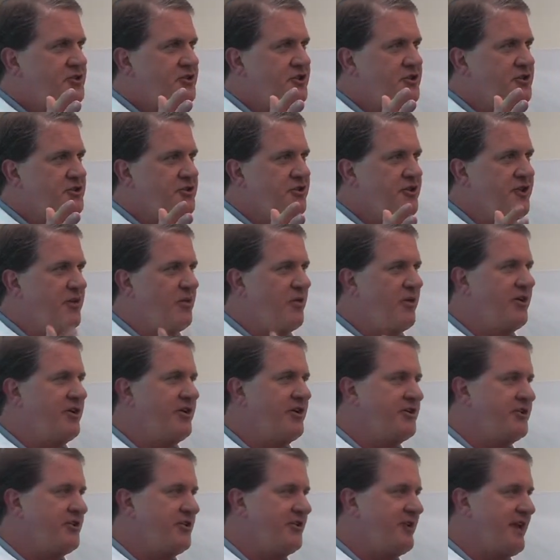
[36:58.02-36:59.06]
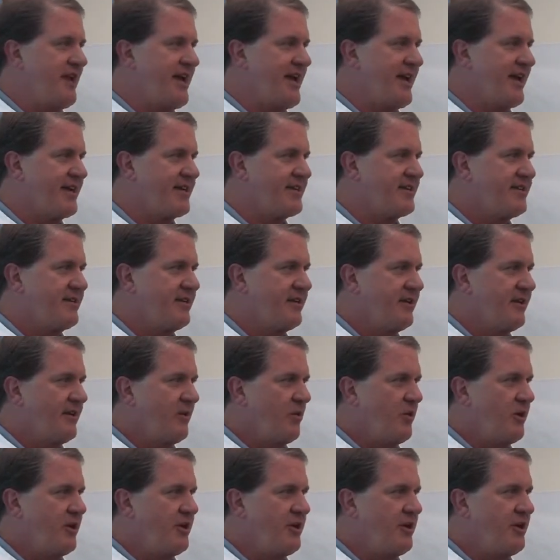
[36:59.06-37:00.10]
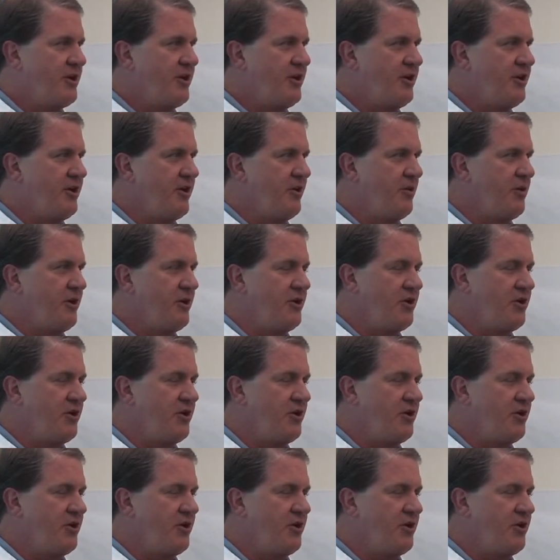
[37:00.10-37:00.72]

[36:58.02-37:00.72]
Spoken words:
So then what do you do next? Well, you